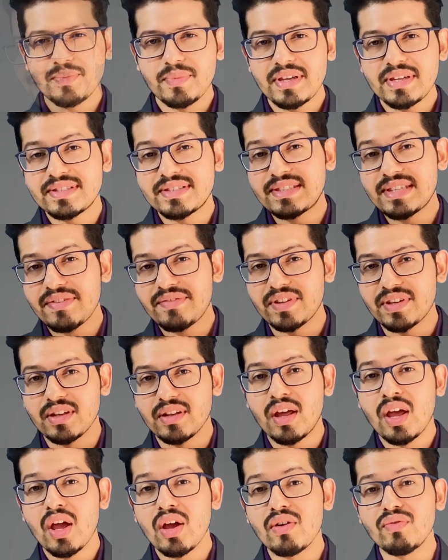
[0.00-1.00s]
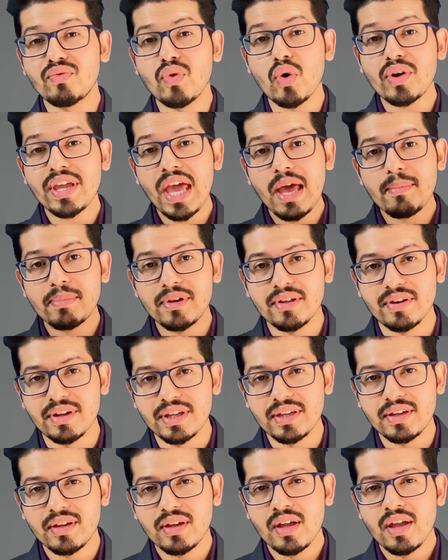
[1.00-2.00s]
7.
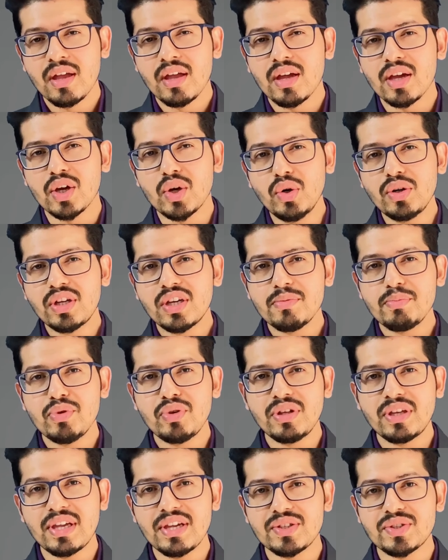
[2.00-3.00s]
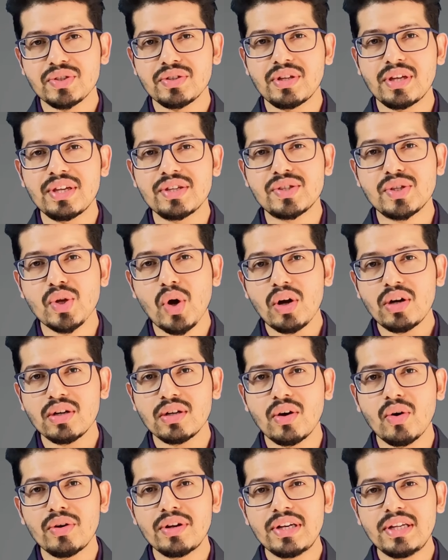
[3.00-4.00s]
Vocabulary. Good communication is not
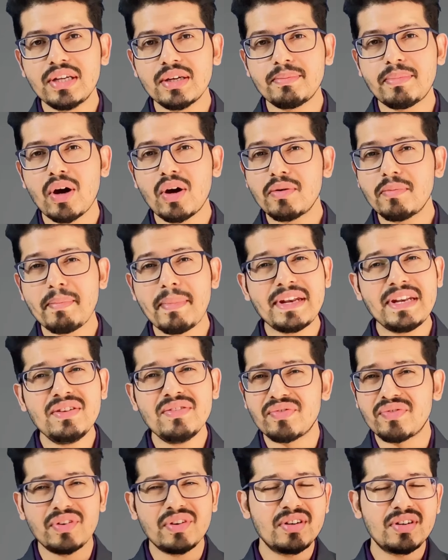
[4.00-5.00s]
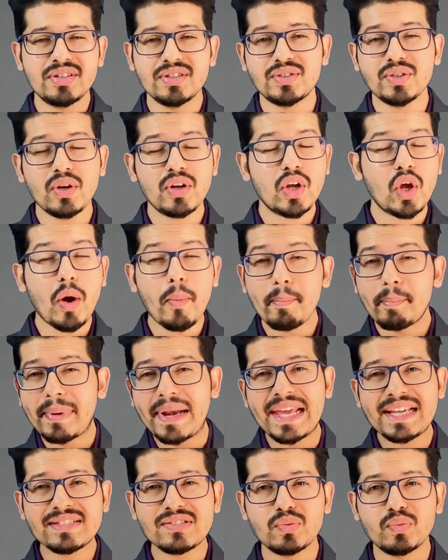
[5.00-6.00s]
only about many words or
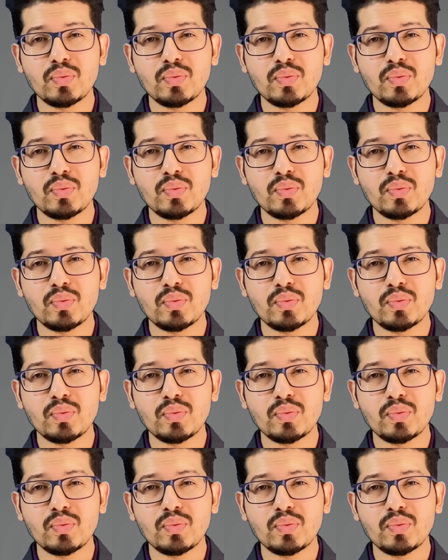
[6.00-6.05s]
complex